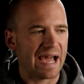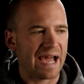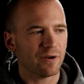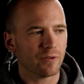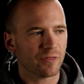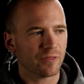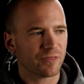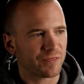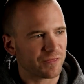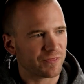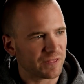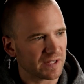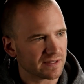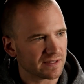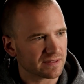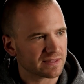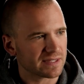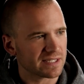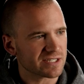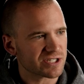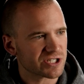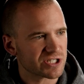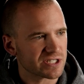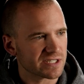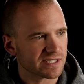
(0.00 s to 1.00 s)
I don't think
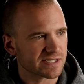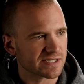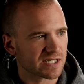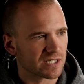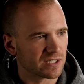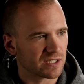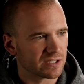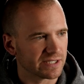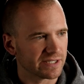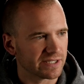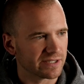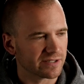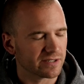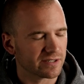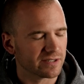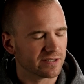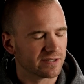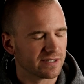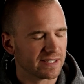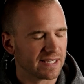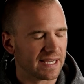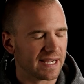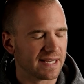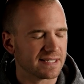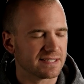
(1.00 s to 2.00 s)
that she's cleared
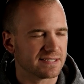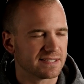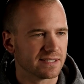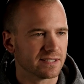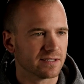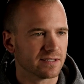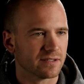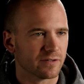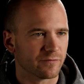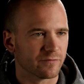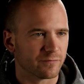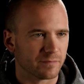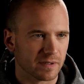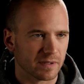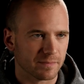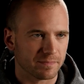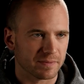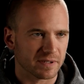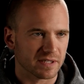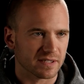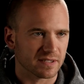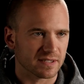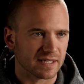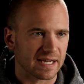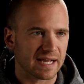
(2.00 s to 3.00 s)
the idea of me
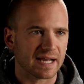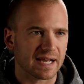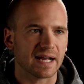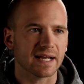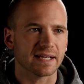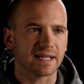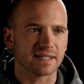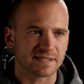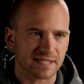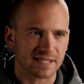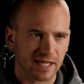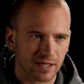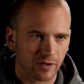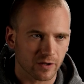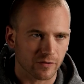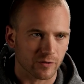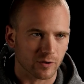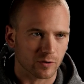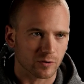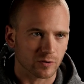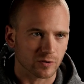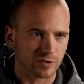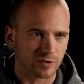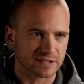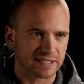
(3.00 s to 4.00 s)
being high as hell the
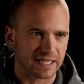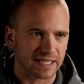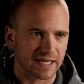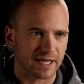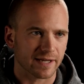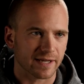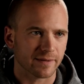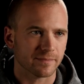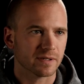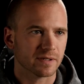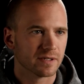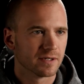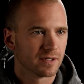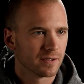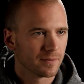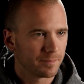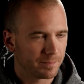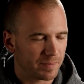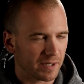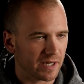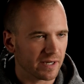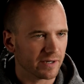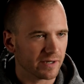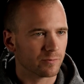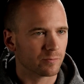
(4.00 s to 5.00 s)
whole time,
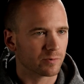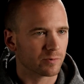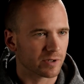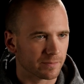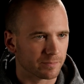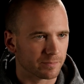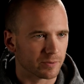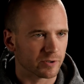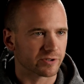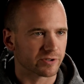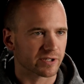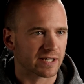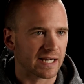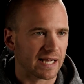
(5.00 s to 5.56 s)
but we're in Boulder,